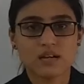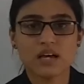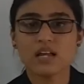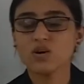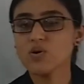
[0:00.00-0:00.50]

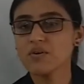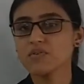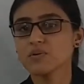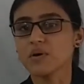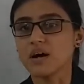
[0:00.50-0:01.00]
Hello
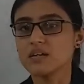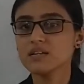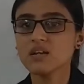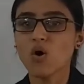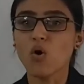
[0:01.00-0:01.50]

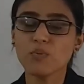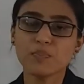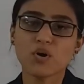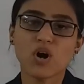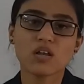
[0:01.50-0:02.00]
everyone,
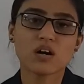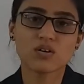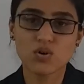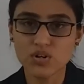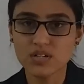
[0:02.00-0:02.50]
hope you all
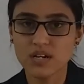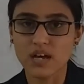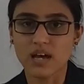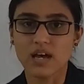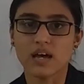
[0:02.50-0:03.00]
are good
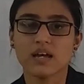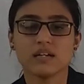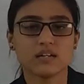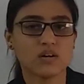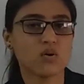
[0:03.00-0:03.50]

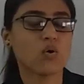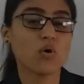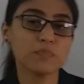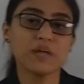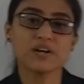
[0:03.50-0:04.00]
and
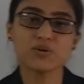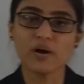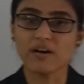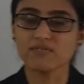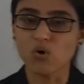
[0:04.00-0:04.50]
hope that you
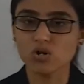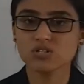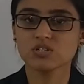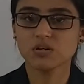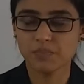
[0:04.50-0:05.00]
have
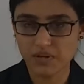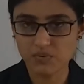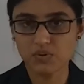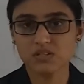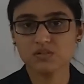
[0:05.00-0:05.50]
watched the
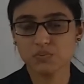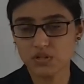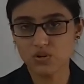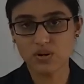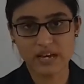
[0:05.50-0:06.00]
previous
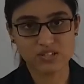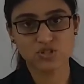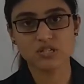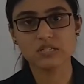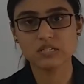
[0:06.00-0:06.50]
video
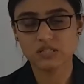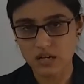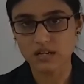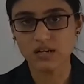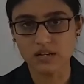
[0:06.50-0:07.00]
lectures
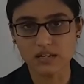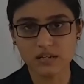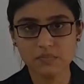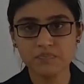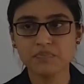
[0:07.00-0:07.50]

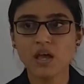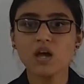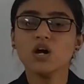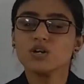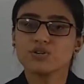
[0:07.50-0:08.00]
thoroughly.
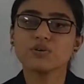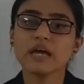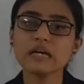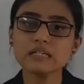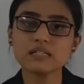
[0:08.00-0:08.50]

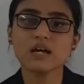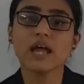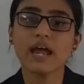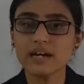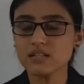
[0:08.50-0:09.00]
Today is the
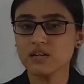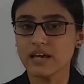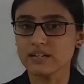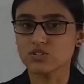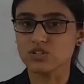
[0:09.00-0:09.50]
8th
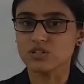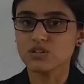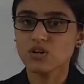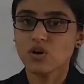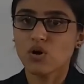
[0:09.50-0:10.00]

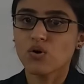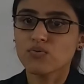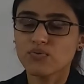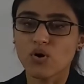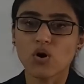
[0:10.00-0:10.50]
lecture
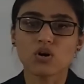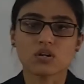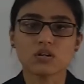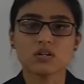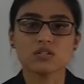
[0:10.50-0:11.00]
for
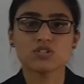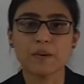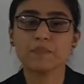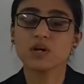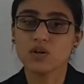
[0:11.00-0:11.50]

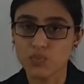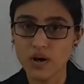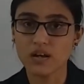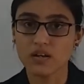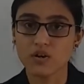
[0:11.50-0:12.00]
chapter
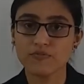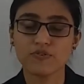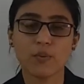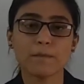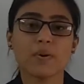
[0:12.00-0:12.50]
1
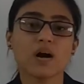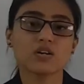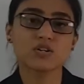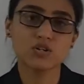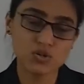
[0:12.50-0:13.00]
from
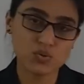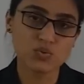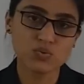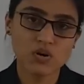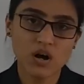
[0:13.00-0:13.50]
part
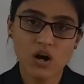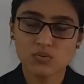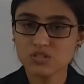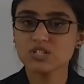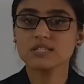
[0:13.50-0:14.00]
2,
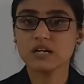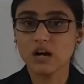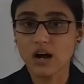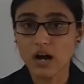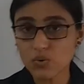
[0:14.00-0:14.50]
which is
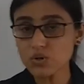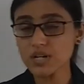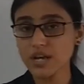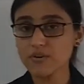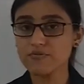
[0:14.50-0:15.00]

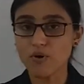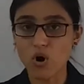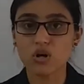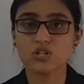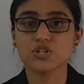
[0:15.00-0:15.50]
accounting
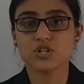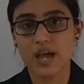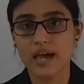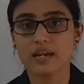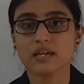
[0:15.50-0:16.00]
for
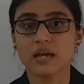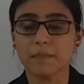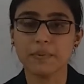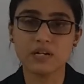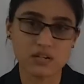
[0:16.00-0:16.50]
share
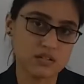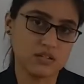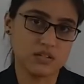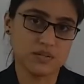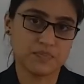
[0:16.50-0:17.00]

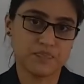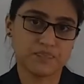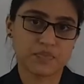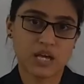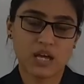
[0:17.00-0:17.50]
capital.
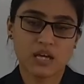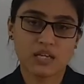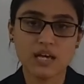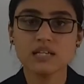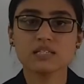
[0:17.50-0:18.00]

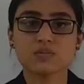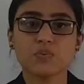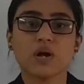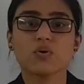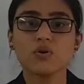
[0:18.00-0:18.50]
Yes,
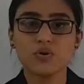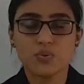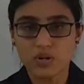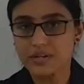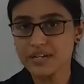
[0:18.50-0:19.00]
we are going to
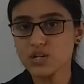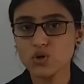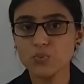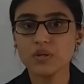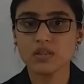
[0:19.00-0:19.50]

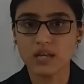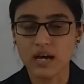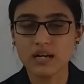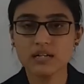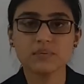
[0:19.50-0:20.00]
continue with
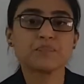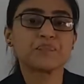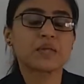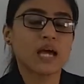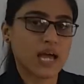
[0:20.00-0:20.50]
that,
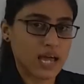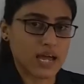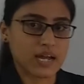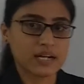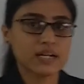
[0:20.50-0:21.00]

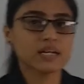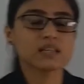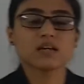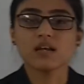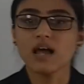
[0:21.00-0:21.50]
and
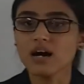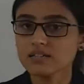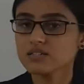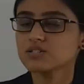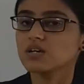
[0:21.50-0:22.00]
in the
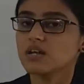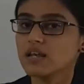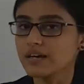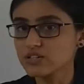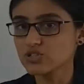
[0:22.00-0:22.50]
last
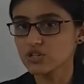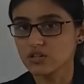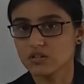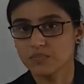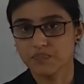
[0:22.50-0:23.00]
lecture
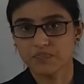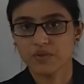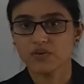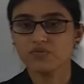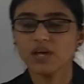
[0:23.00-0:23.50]
we